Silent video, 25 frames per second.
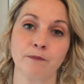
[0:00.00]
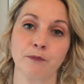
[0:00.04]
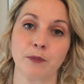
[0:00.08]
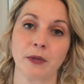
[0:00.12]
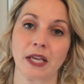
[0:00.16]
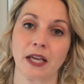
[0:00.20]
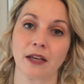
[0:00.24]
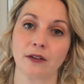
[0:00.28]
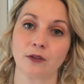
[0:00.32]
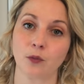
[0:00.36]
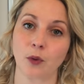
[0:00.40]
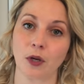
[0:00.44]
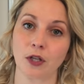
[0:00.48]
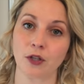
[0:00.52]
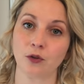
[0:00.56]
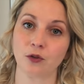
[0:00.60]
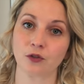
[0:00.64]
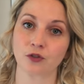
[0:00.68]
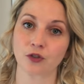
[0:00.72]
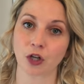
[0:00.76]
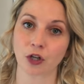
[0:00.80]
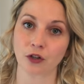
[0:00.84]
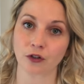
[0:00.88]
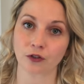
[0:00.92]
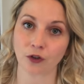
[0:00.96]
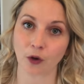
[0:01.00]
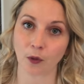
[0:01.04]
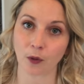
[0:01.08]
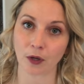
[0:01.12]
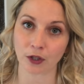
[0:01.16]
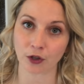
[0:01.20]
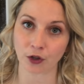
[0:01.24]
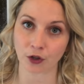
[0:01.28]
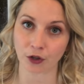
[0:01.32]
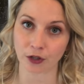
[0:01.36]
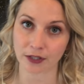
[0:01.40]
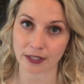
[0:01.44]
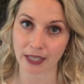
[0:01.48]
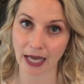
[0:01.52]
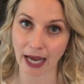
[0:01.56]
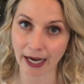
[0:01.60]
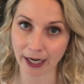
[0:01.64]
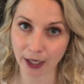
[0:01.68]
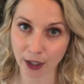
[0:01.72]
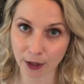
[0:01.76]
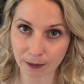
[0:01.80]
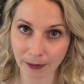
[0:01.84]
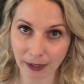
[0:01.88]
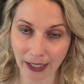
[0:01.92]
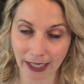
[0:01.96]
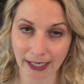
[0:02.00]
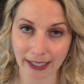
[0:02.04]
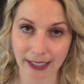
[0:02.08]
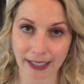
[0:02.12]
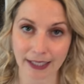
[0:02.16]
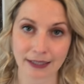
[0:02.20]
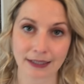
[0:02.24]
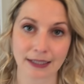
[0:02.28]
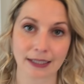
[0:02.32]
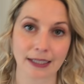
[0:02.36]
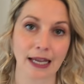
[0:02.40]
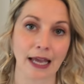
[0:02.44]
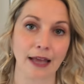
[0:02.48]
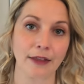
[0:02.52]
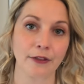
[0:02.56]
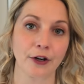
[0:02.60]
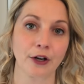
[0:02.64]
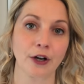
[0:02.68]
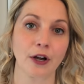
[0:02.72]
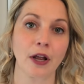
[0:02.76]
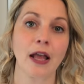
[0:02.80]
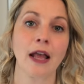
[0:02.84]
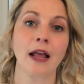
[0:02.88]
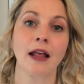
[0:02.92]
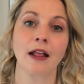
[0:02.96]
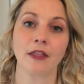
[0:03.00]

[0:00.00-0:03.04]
because when you start sewing your entire blanket together,